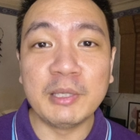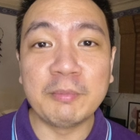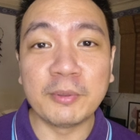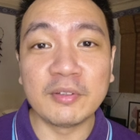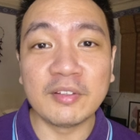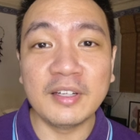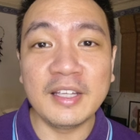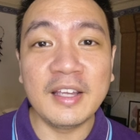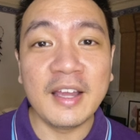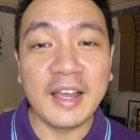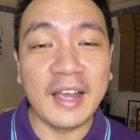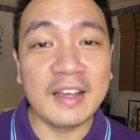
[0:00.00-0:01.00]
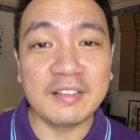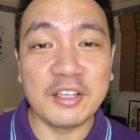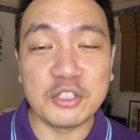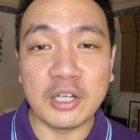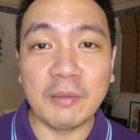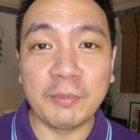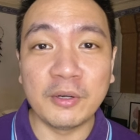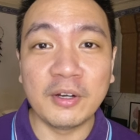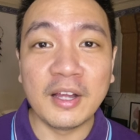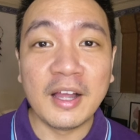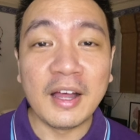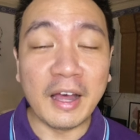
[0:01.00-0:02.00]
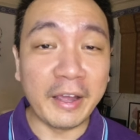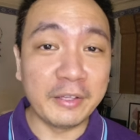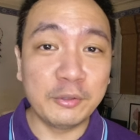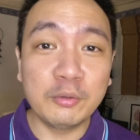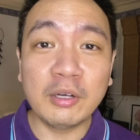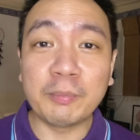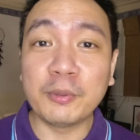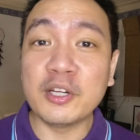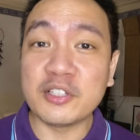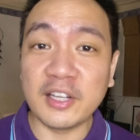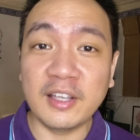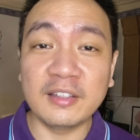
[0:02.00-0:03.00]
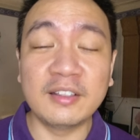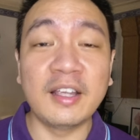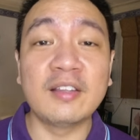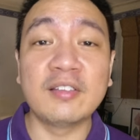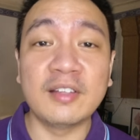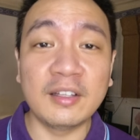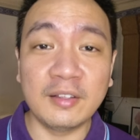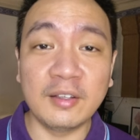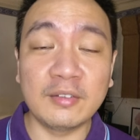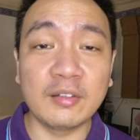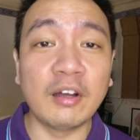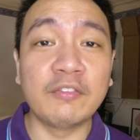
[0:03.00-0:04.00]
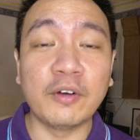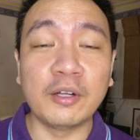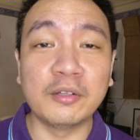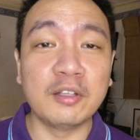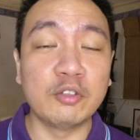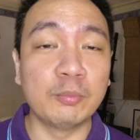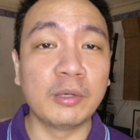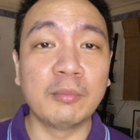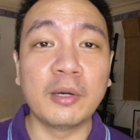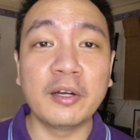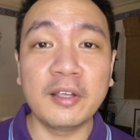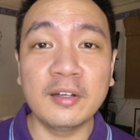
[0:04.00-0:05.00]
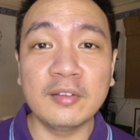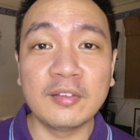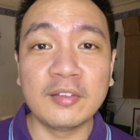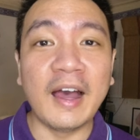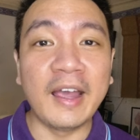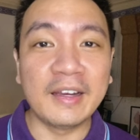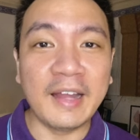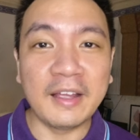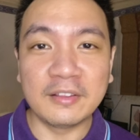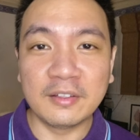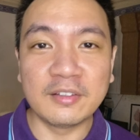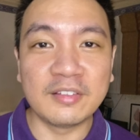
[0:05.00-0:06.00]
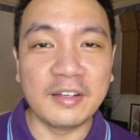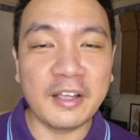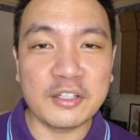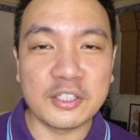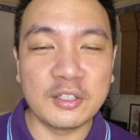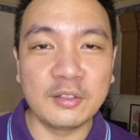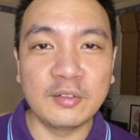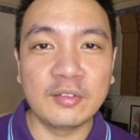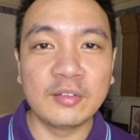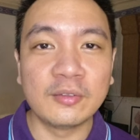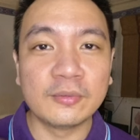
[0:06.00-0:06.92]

me personally, as a shopper, I do appreciate the aesthetics of AllDay Supermarkets. I like their selections.